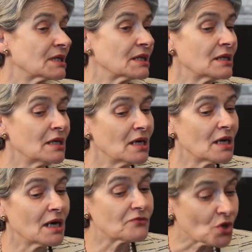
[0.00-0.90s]

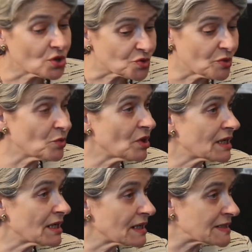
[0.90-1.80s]
Of course, we are
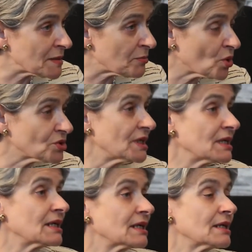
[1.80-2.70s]
working and
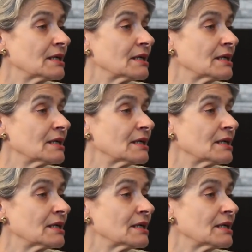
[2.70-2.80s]
supporting